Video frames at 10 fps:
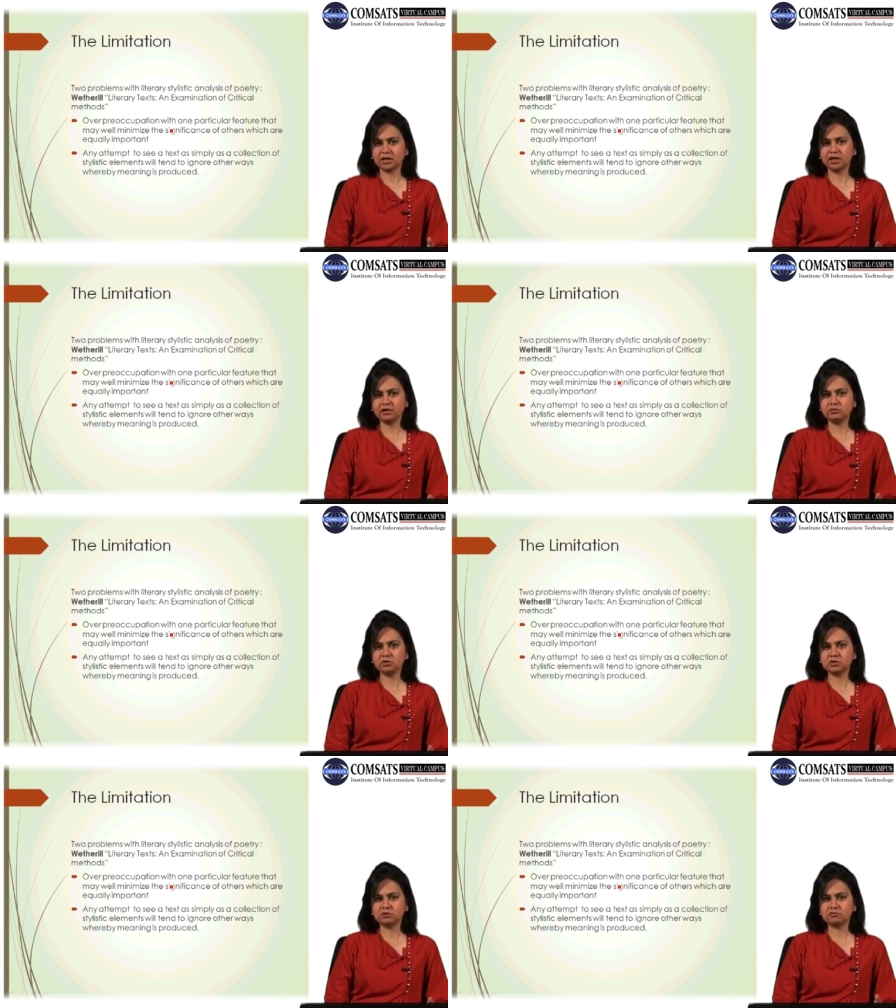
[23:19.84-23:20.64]
he
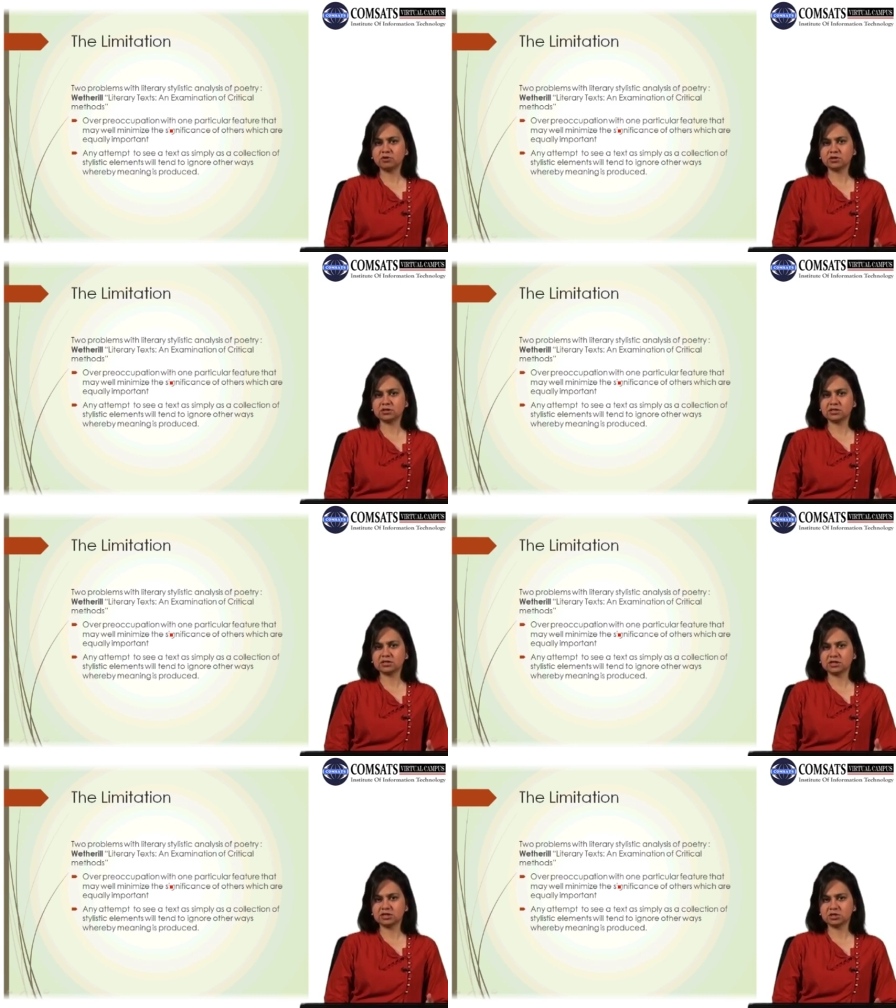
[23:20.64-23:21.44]
would focus
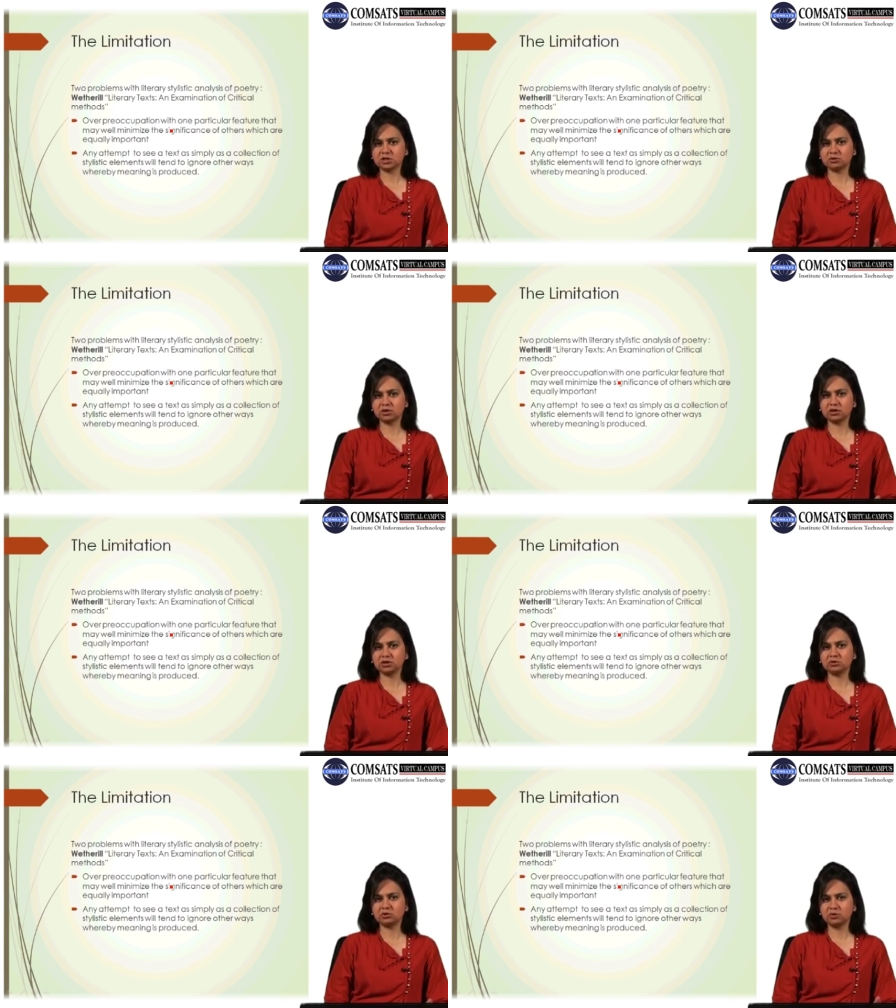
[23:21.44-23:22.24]
his attention
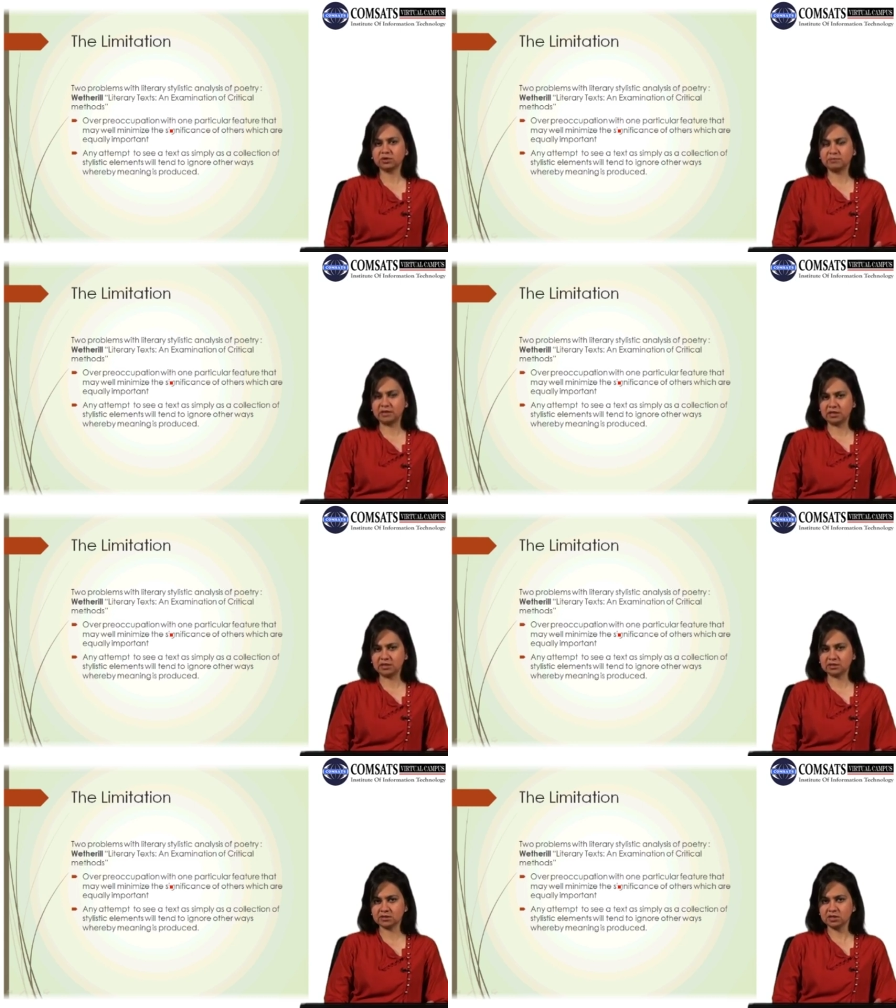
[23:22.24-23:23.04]
only on what
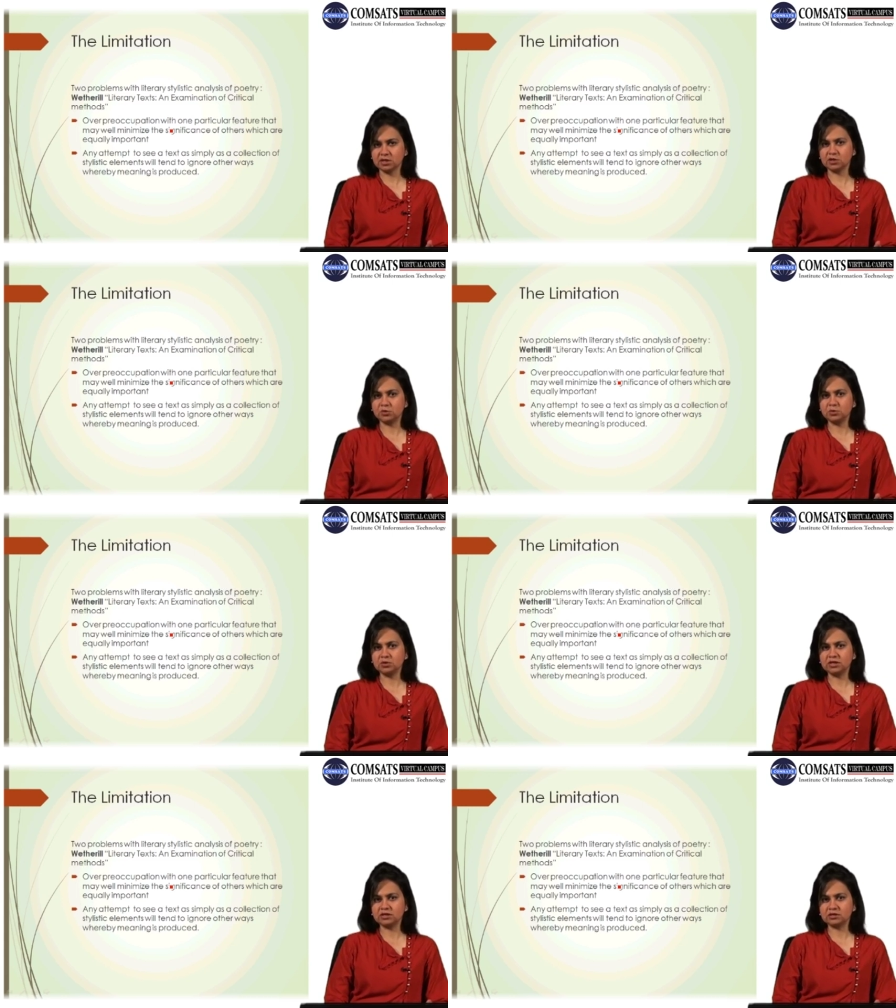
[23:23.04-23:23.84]
meanings do
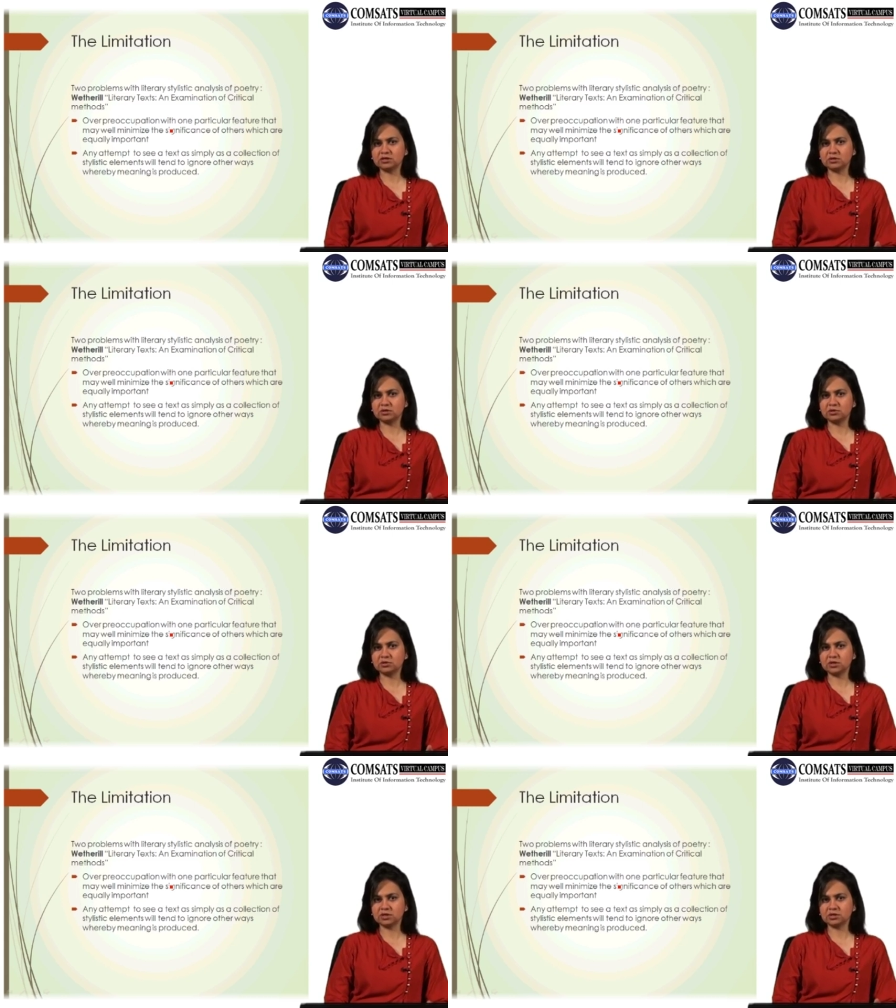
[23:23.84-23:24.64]
these
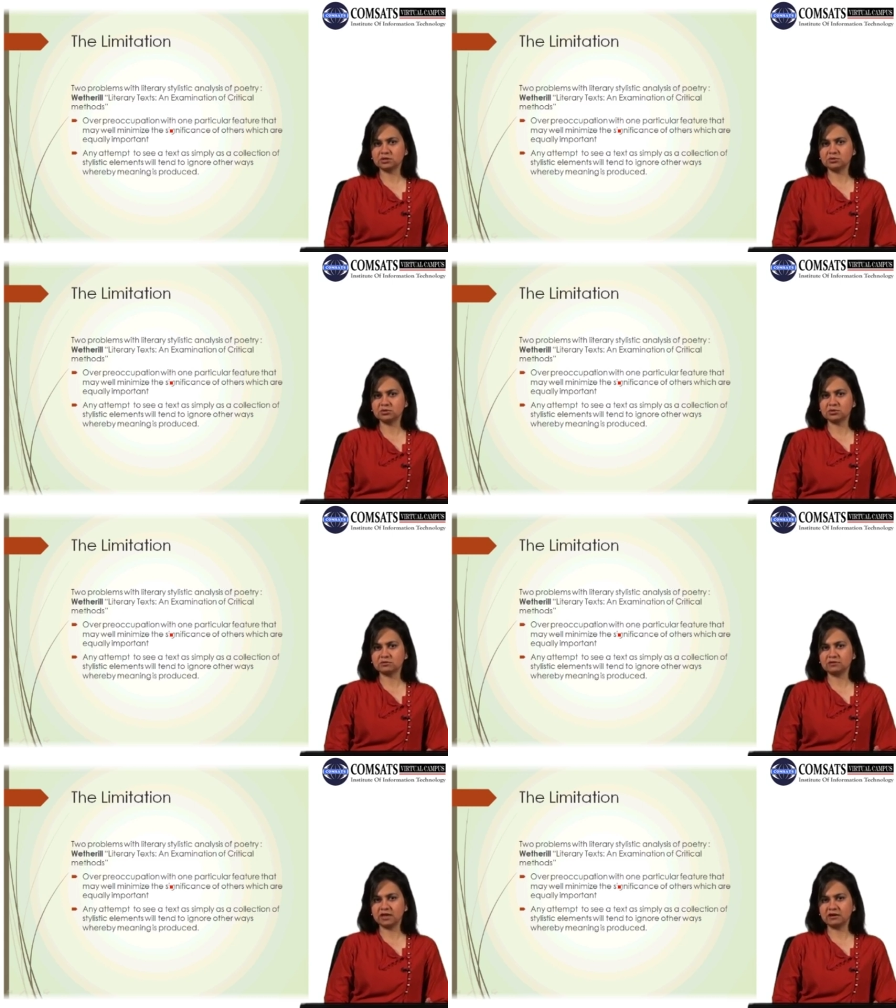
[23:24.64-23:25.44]
curious use
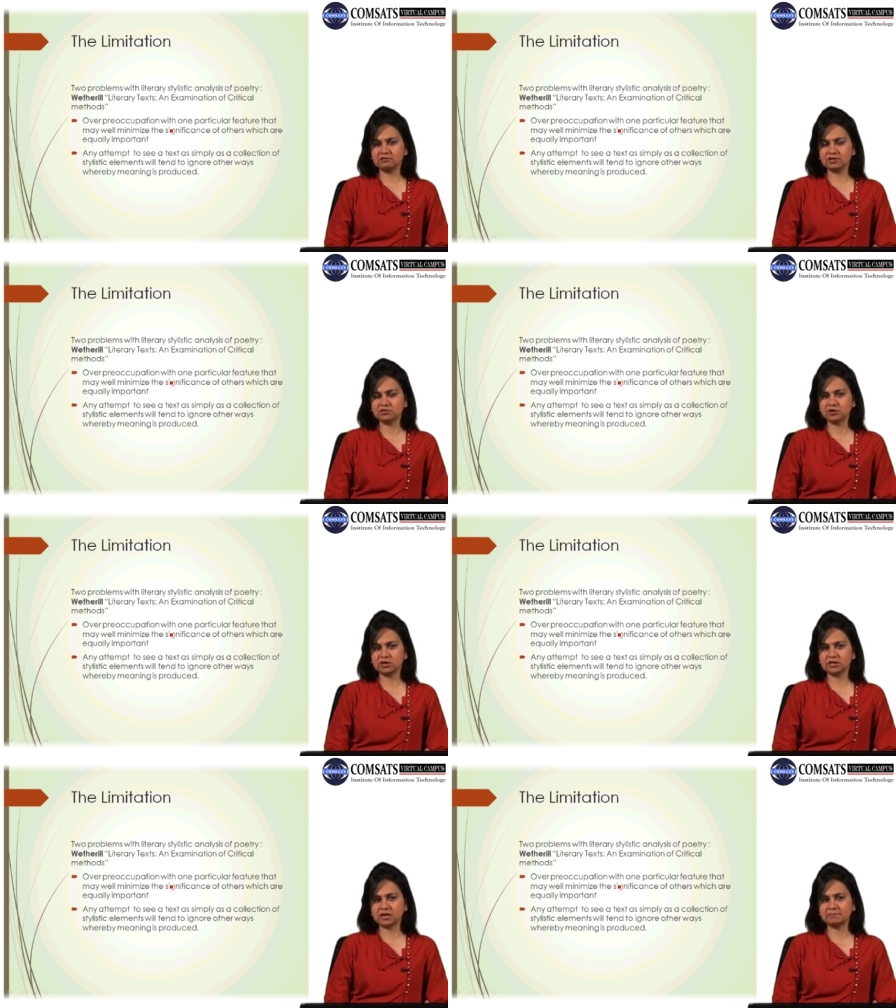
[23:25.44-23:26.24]
of language,
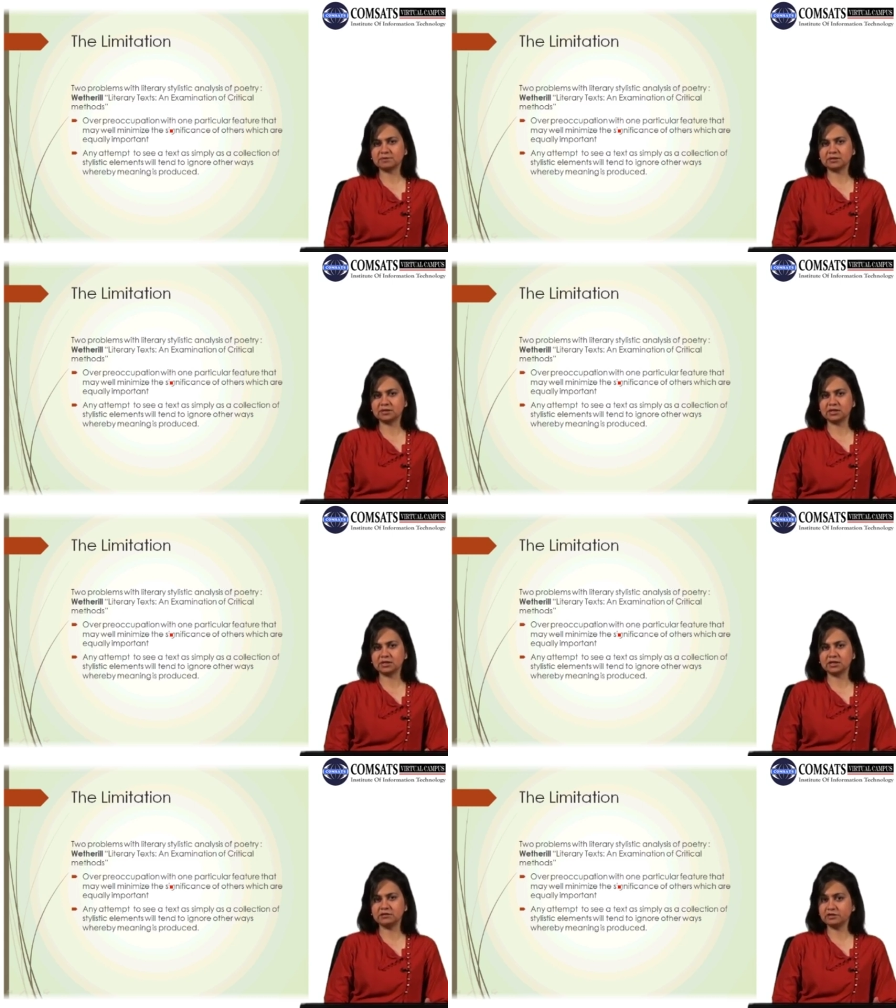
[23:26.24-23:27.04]
for example
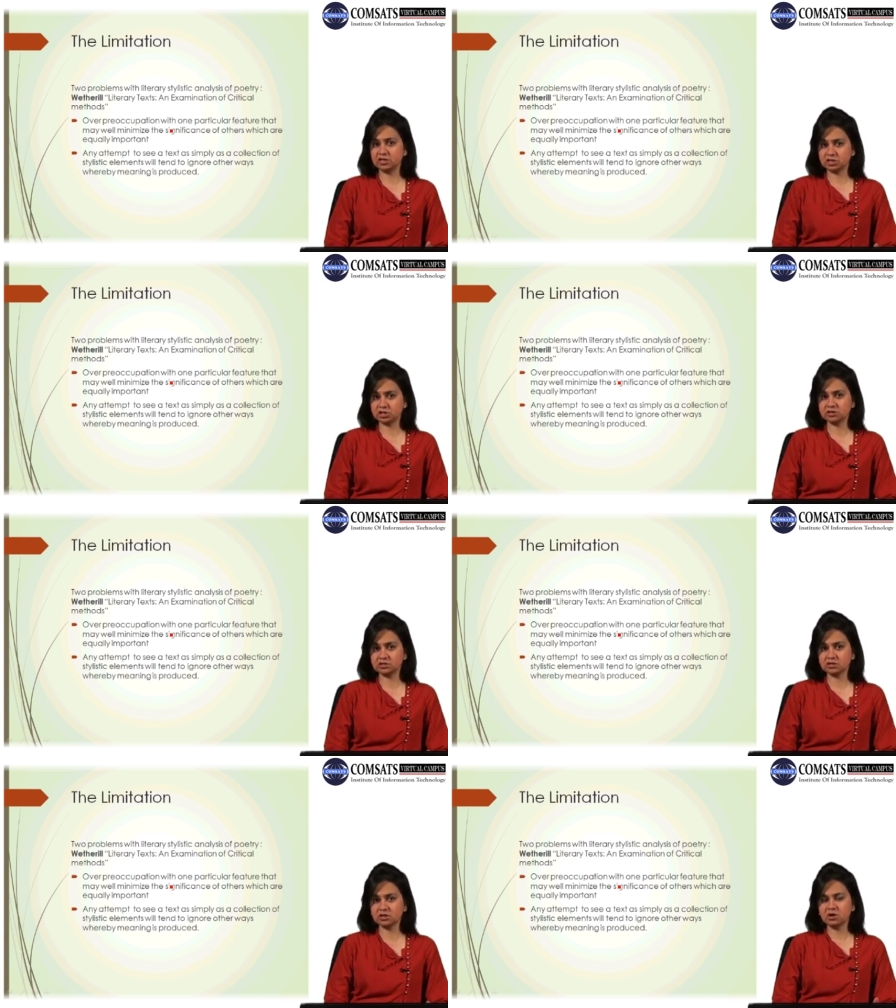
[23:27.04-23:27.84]
the
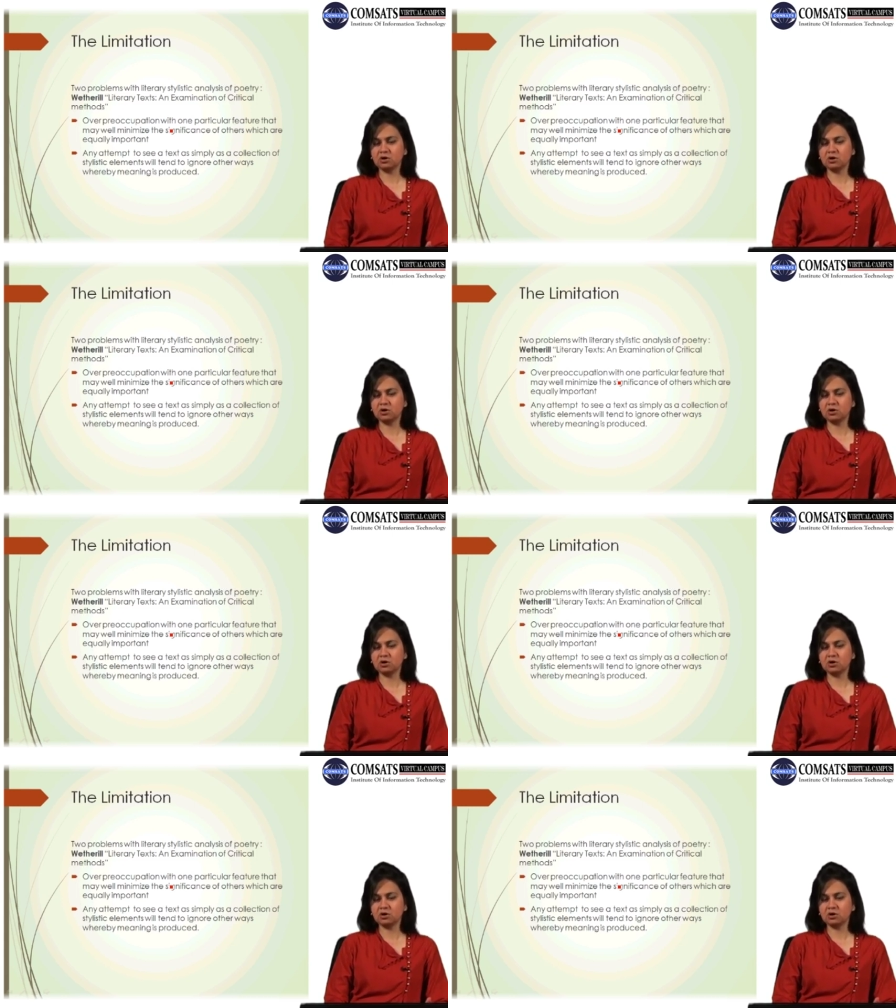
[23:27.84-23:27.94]
deviations